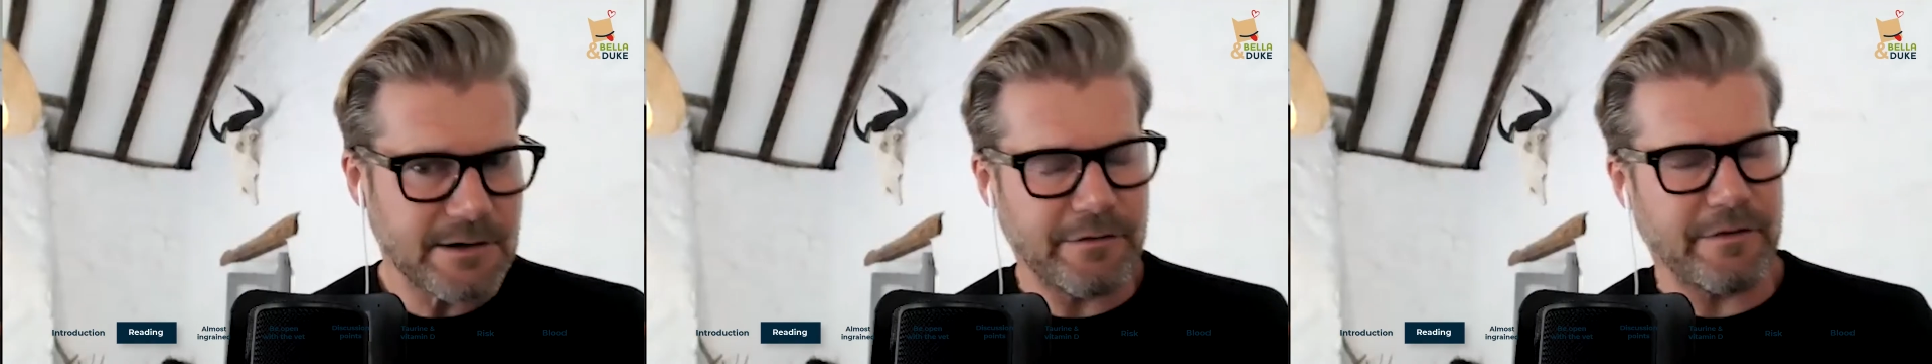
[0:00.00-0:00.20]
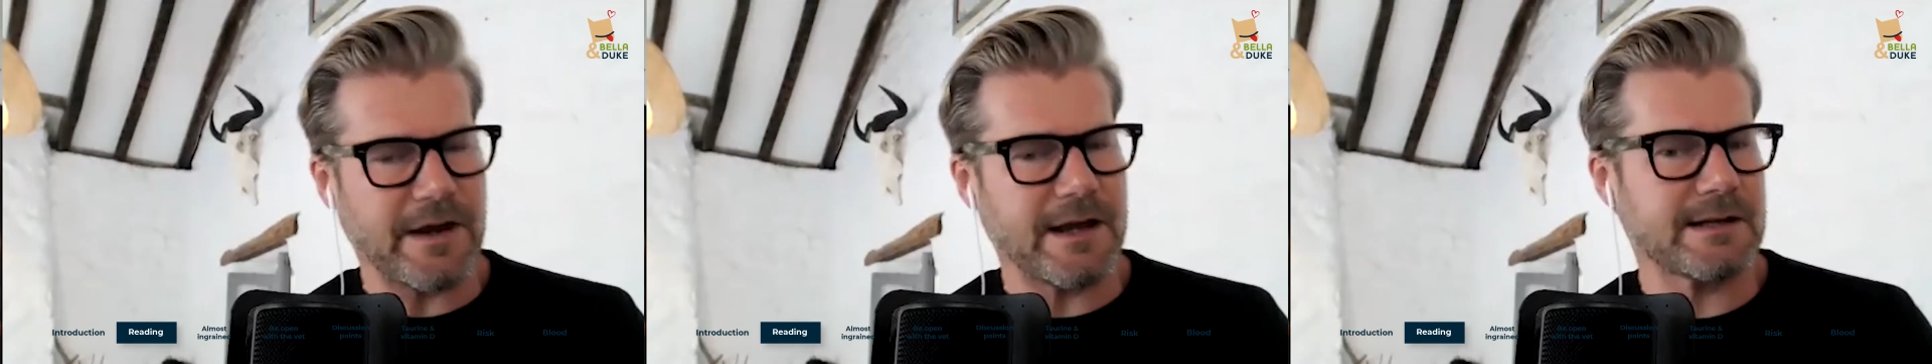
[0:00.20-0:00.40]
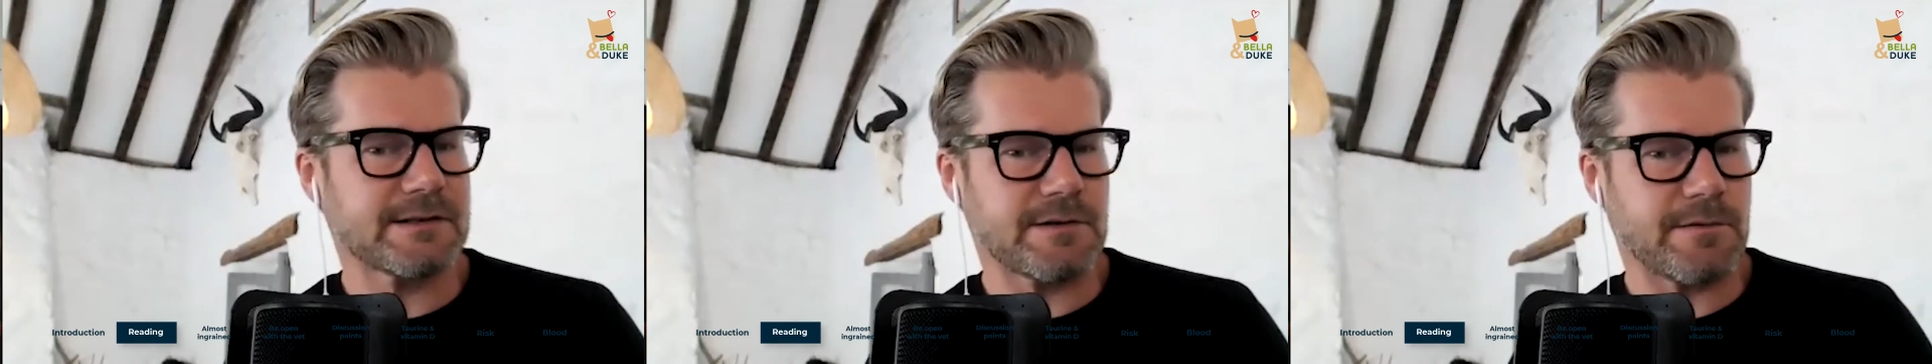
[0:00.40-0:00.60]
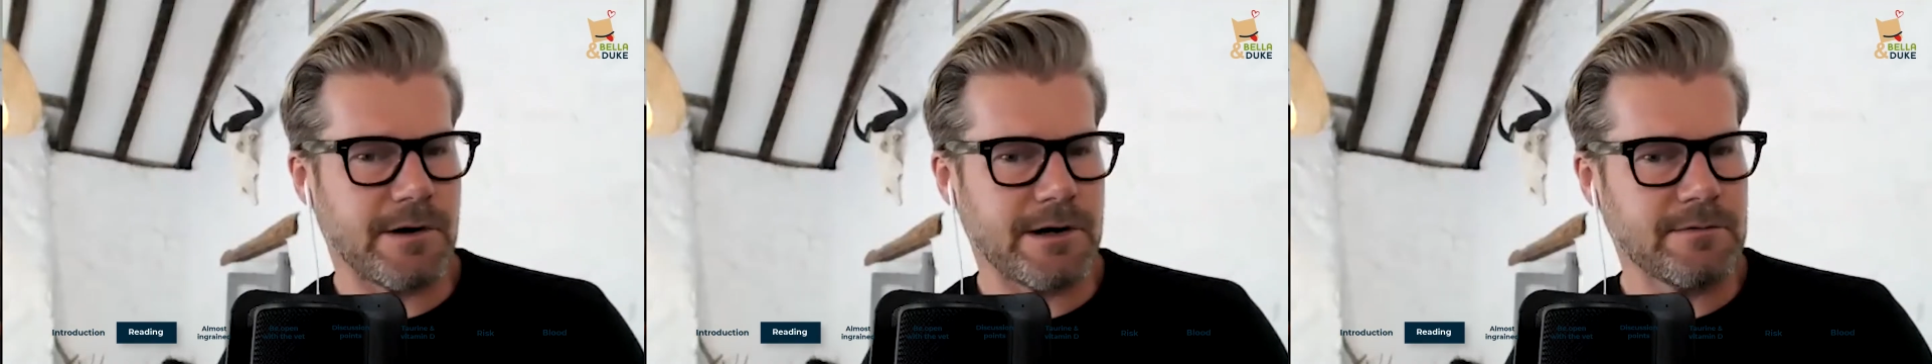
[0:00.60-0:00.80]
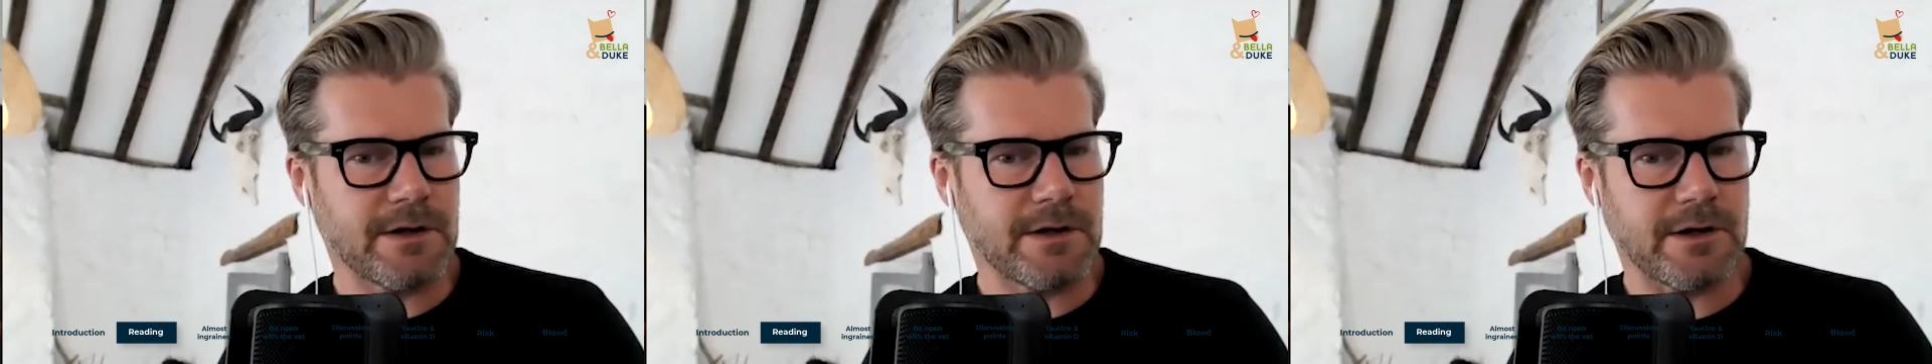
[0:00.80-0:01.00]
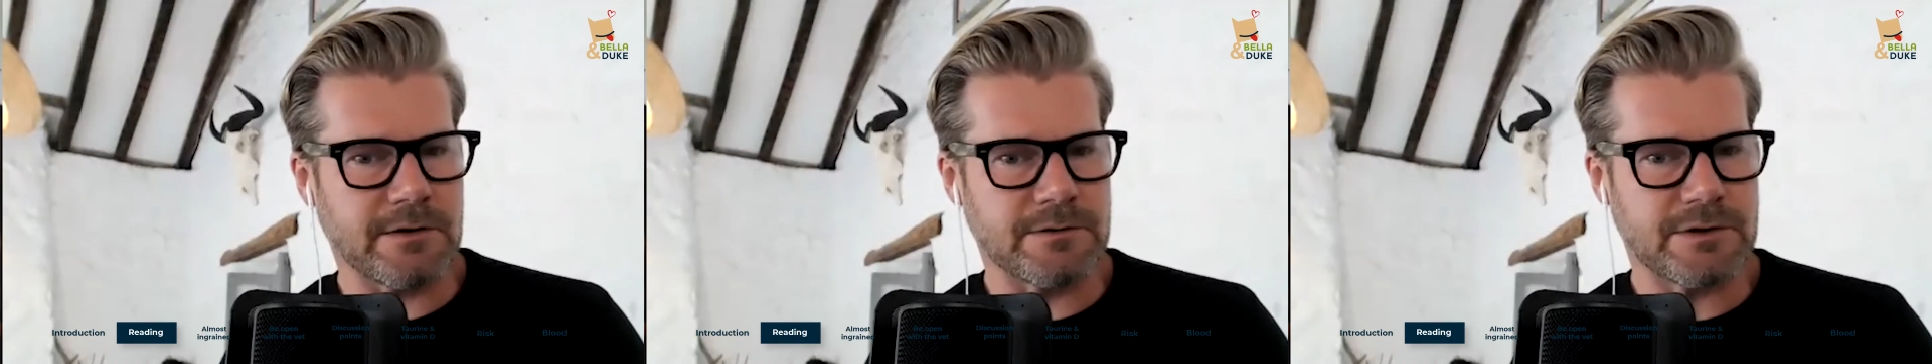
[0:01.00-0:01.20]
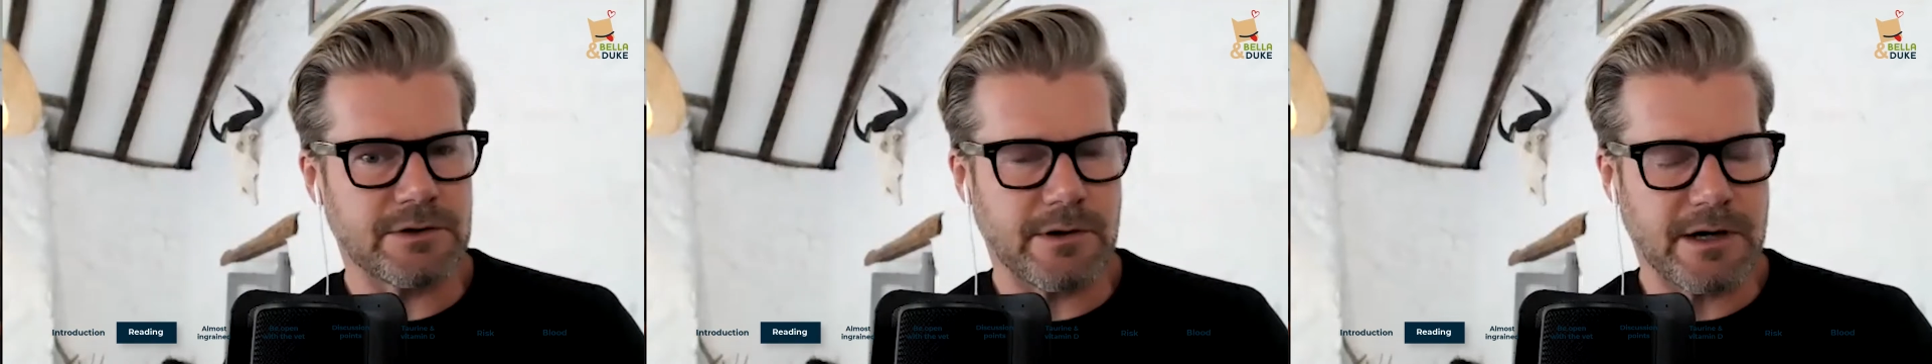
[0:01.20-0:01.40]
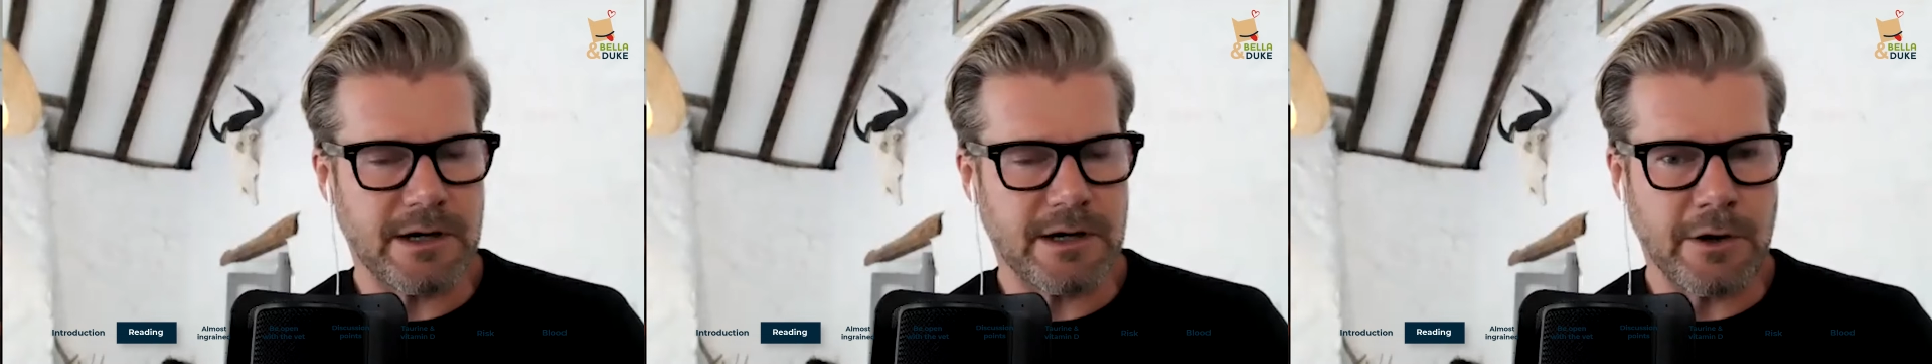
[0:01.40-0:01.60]
vets around the
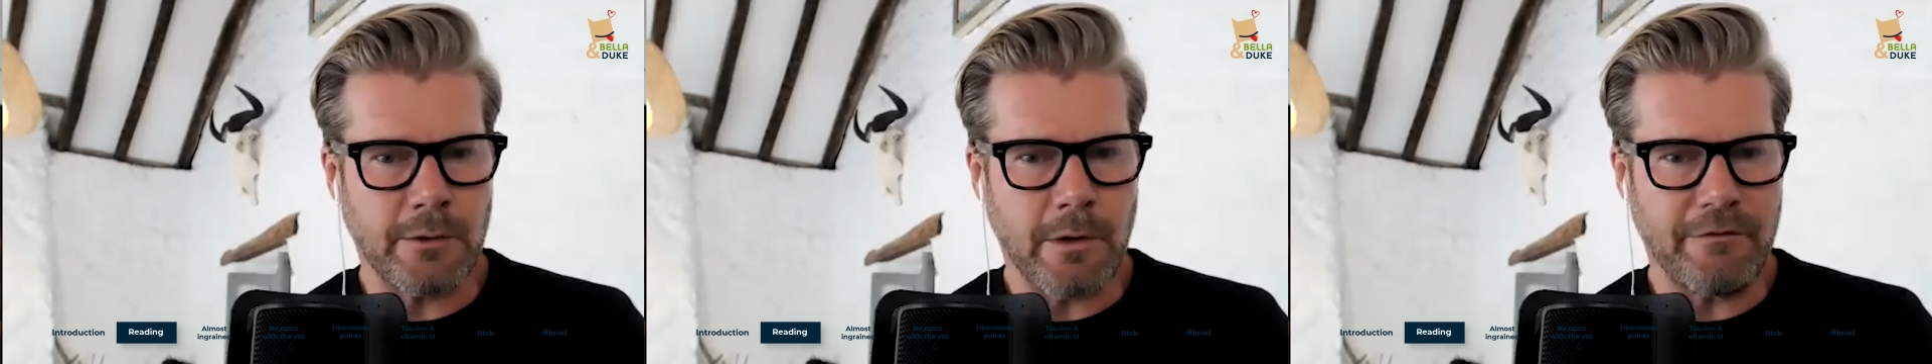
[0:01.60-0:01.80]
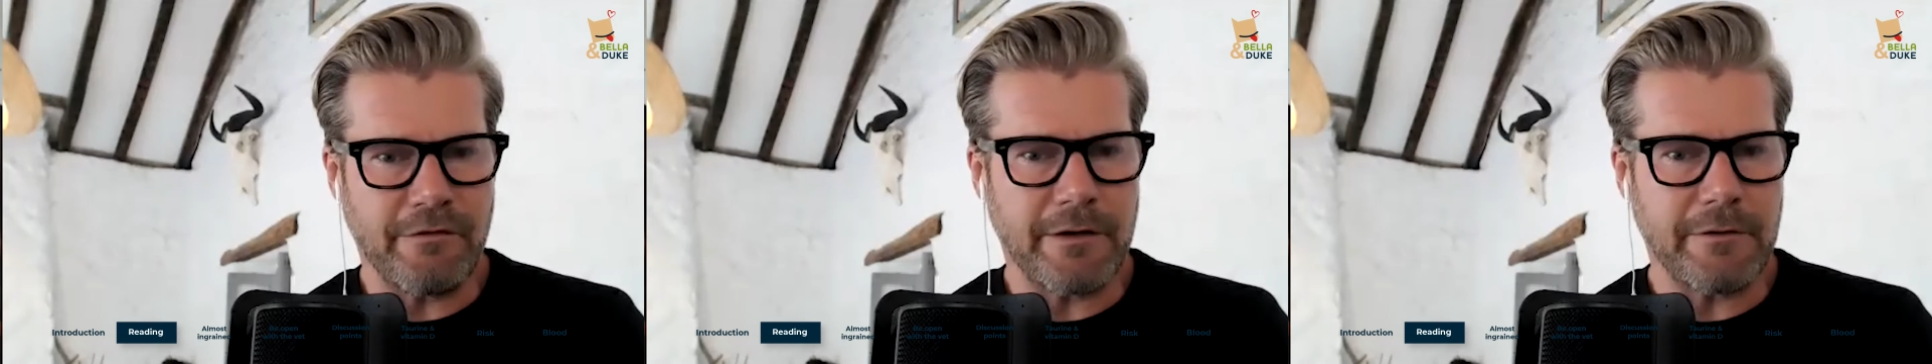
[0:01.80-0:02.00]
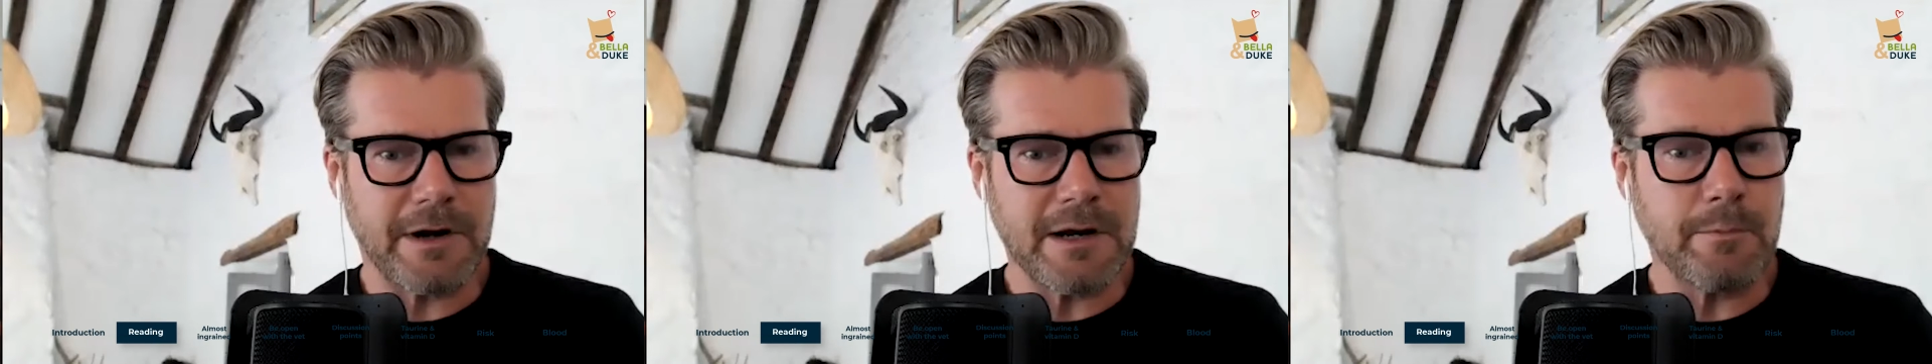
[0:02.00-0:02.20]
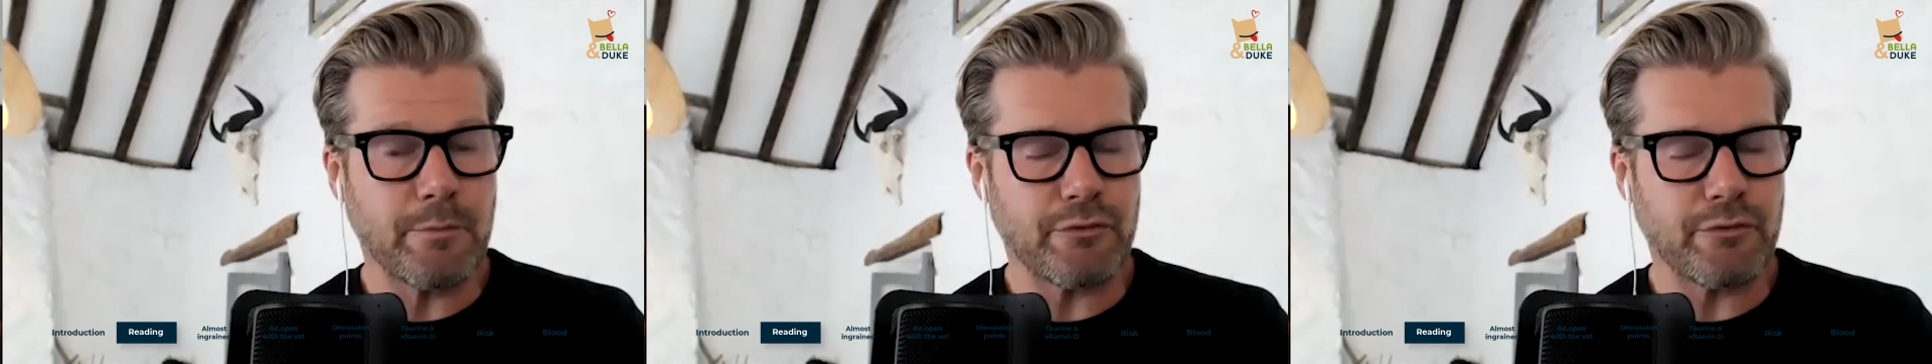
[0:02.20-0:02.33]
country who are very